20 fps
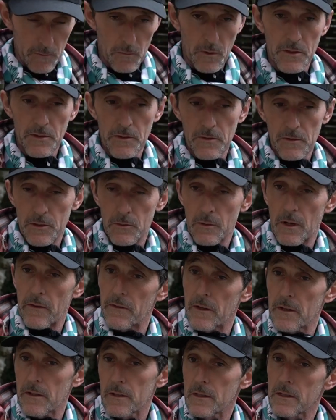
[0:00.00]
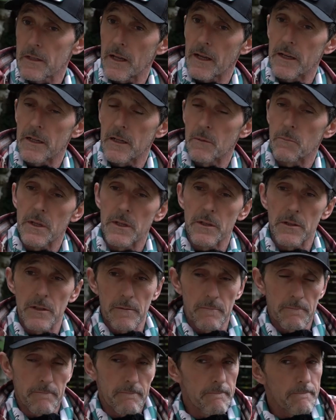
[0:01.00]
always good to have a second
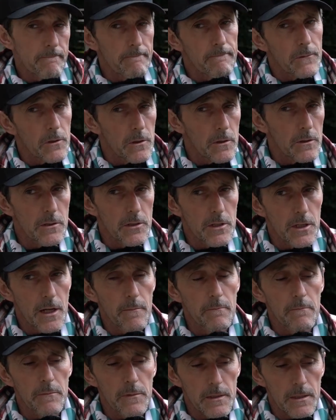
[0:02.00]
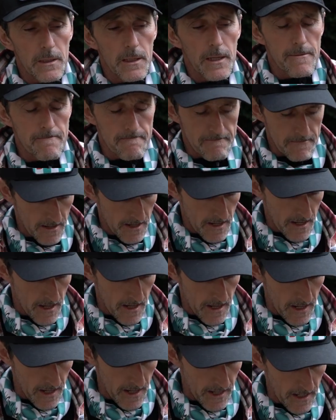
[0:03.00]
opinion on jumps.
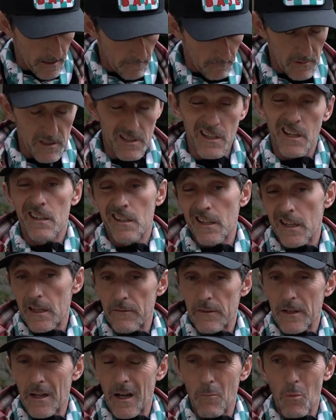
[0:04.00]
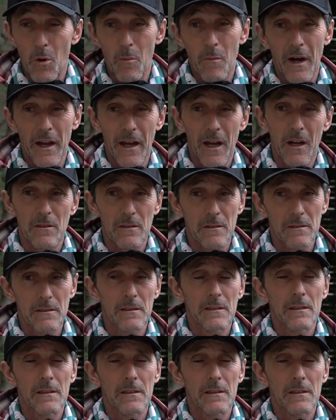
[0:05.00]
You know, so even though I'm on my own,